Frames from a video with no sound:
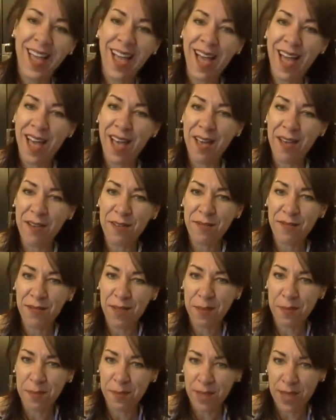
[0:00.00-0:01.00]
of
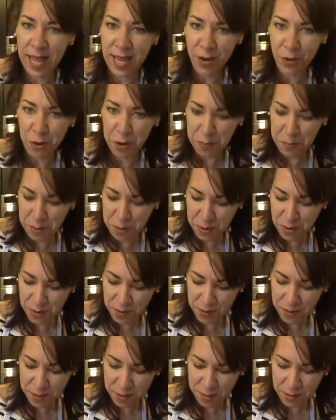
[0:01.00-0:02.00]
a plate or a bowl
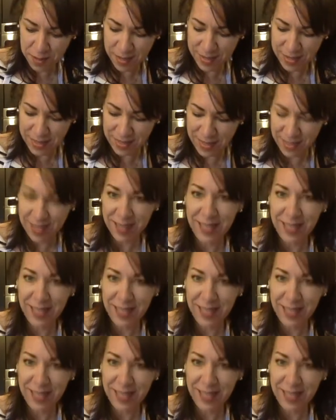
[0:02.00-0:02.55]
of hummus.